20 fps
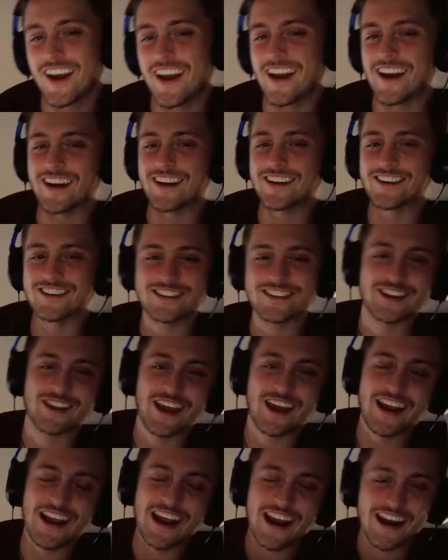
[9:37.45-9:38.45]
and
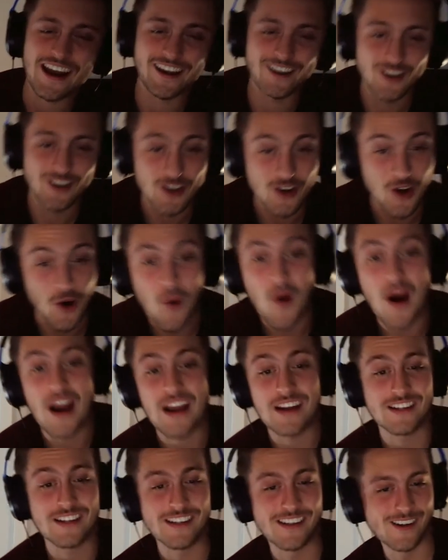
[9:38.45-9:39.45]
they had no
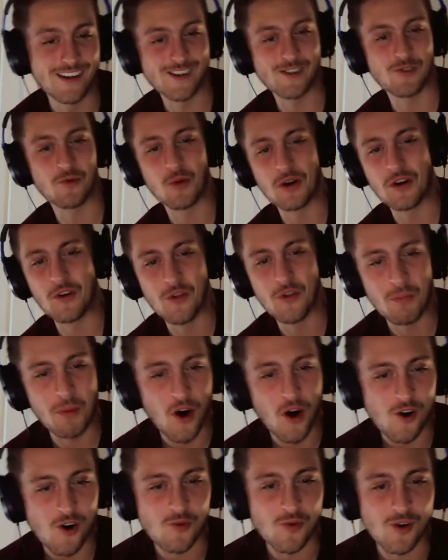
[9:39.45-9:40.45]
idea where the
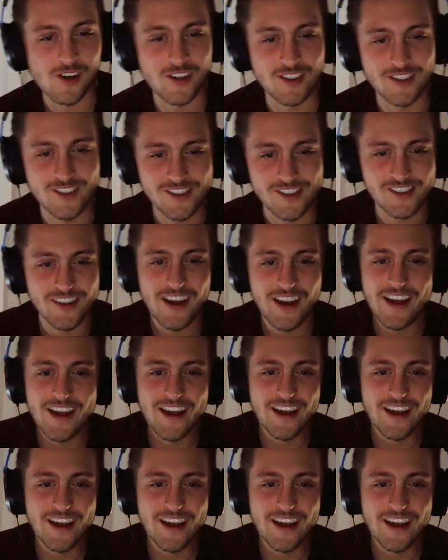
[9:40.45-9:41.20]
ball was.